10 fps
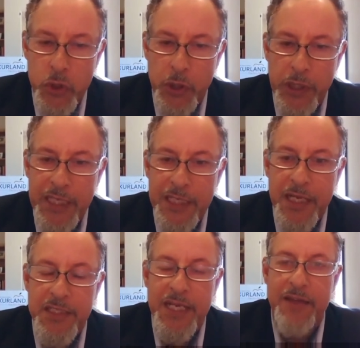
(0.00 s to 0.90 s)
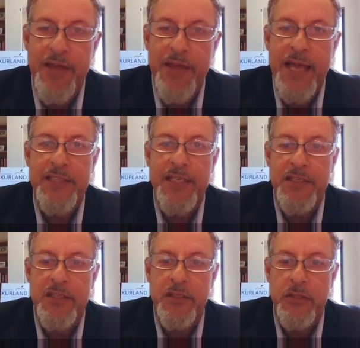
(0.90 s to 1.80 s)
he doesn't have
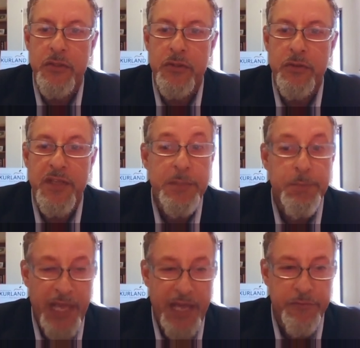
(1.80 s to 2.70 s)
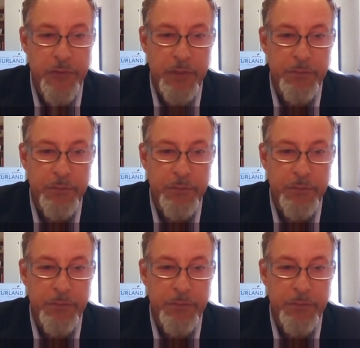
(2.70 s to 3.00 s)
access to this platform